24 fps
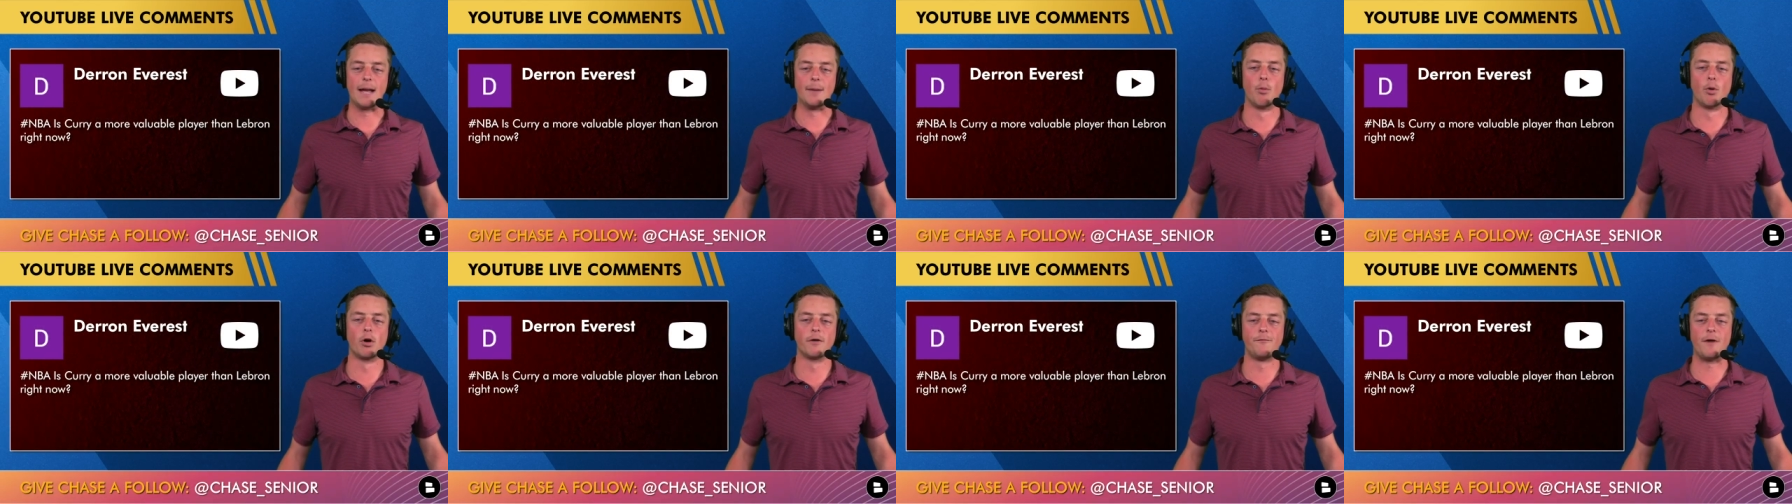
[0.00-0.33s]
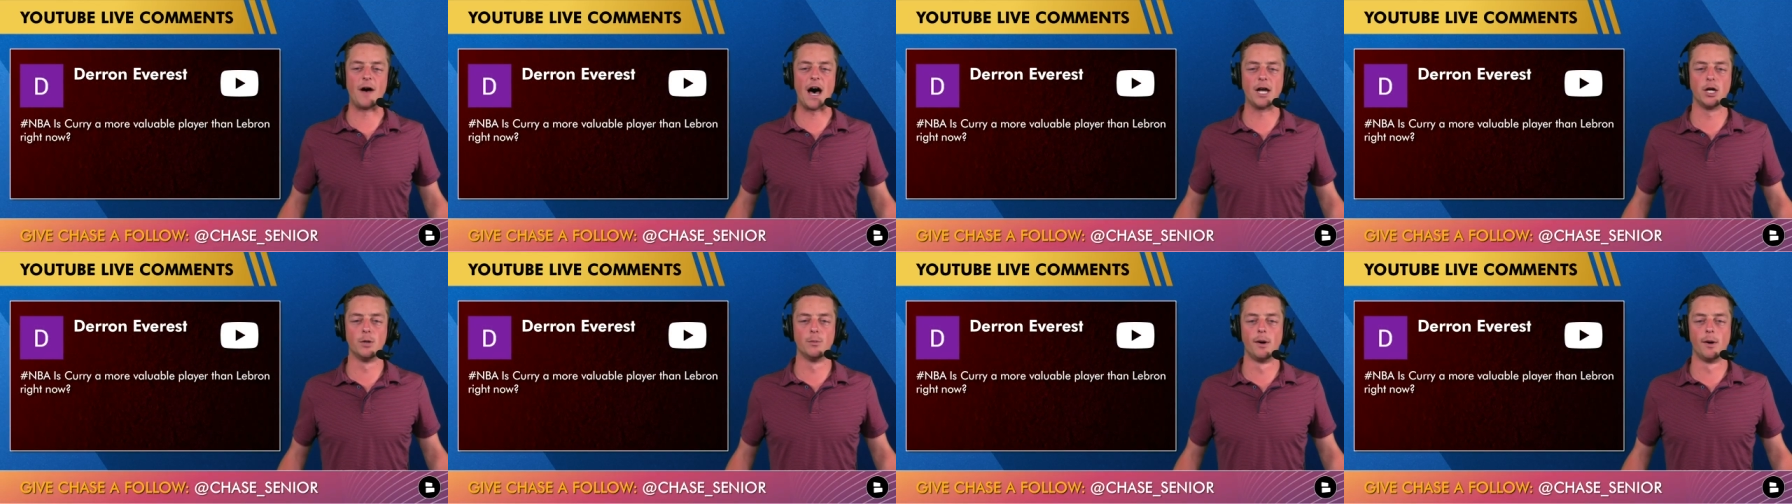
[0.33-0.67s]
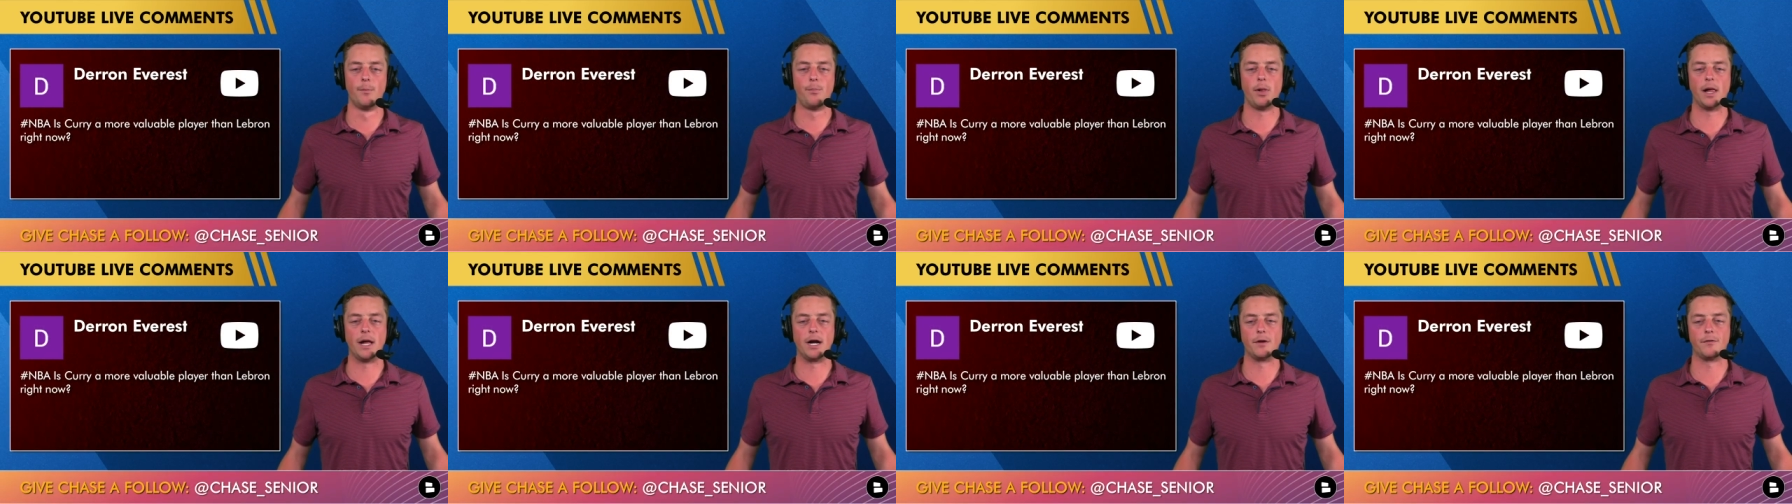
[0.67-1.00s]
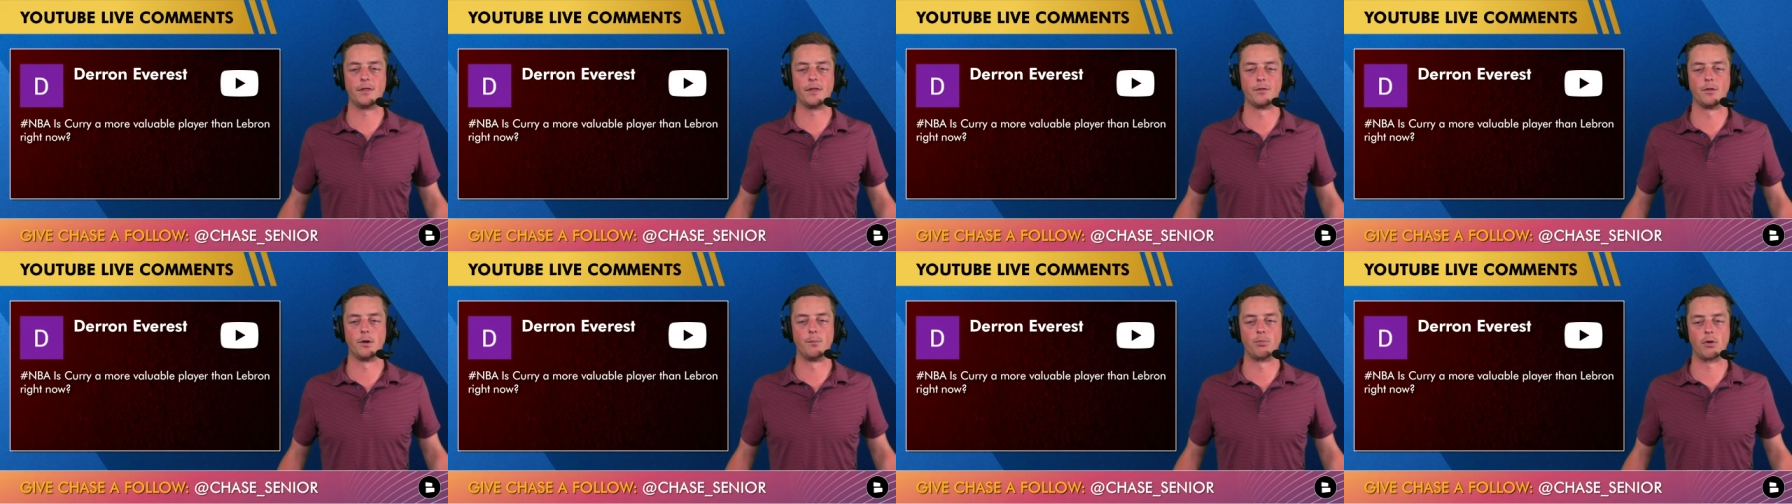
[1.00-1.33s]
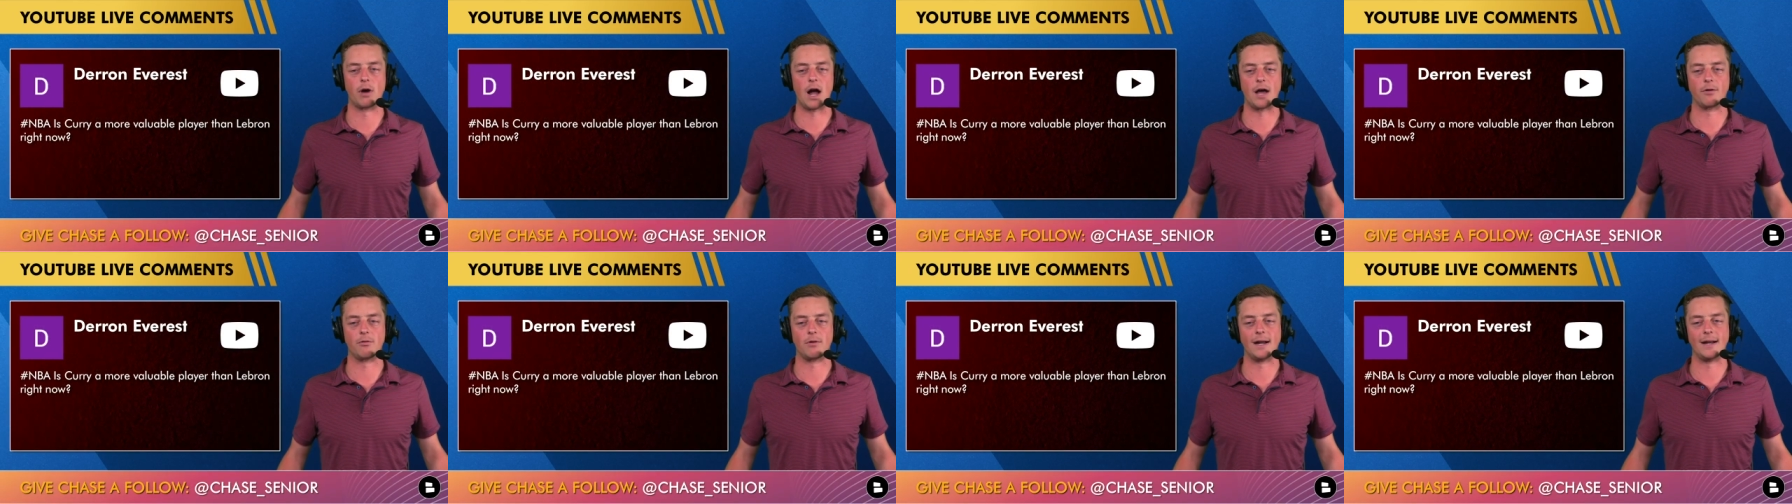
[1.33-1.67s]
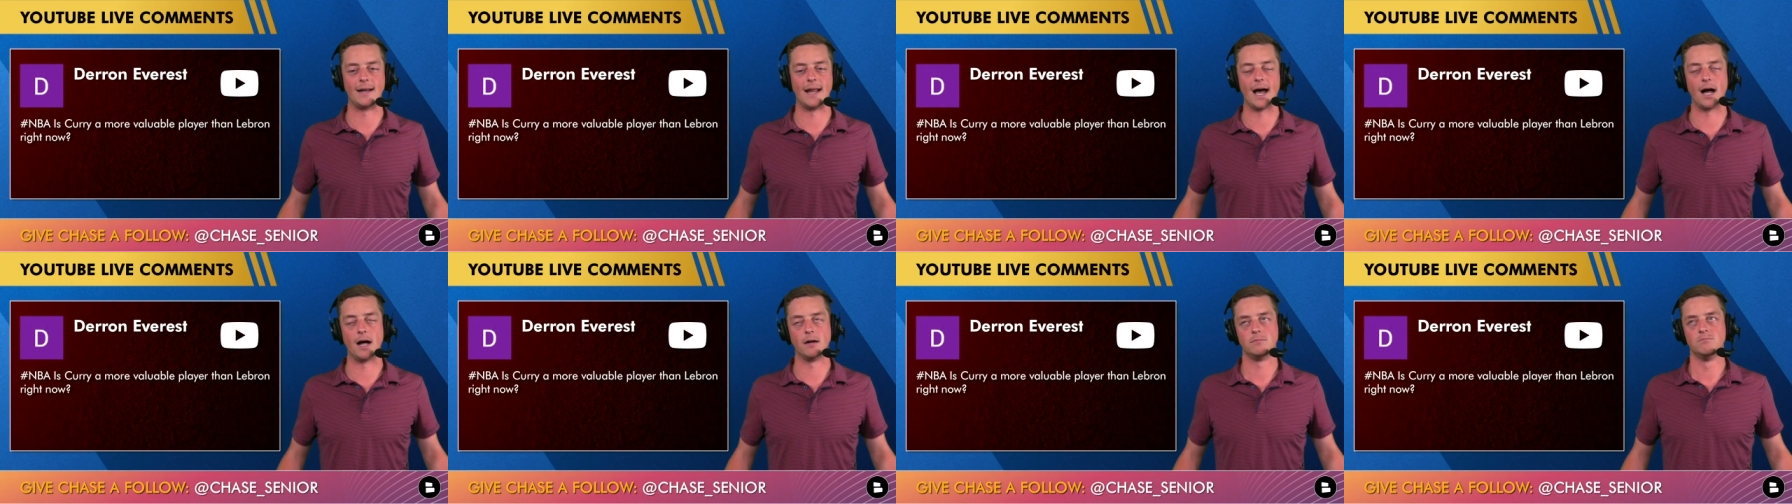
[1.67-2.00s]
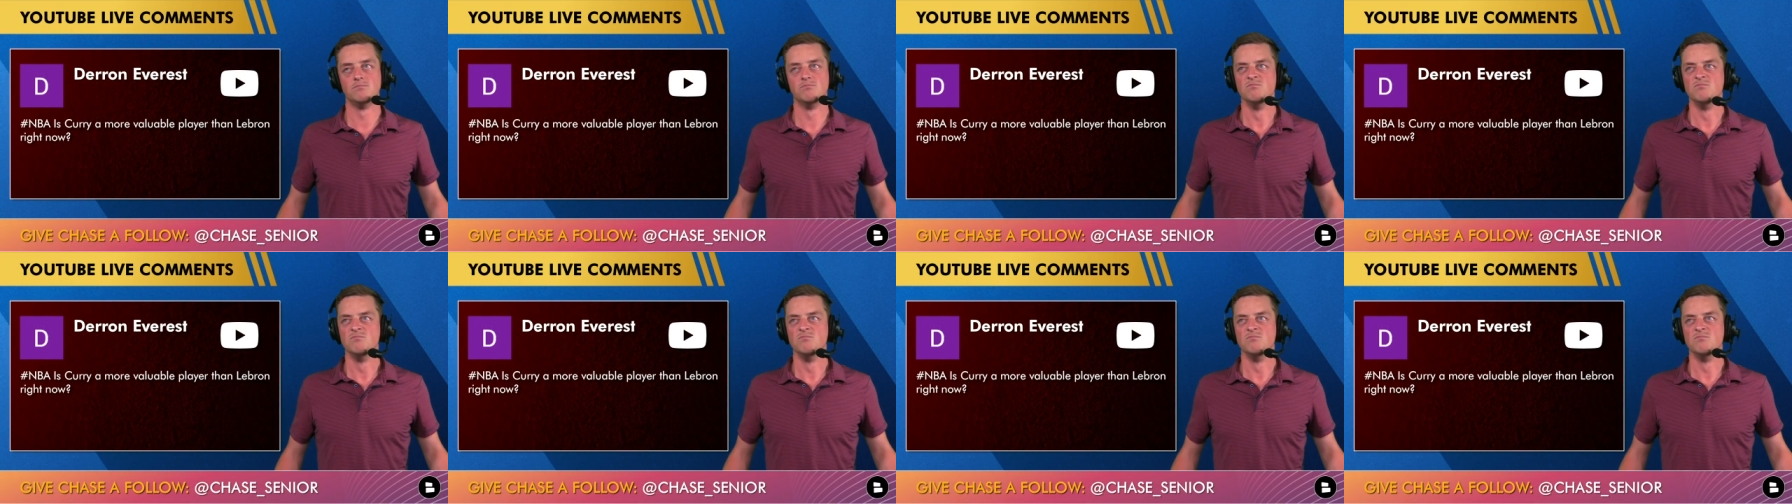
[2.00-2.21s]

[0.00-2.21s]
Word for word: more valuable player than LeBron right now?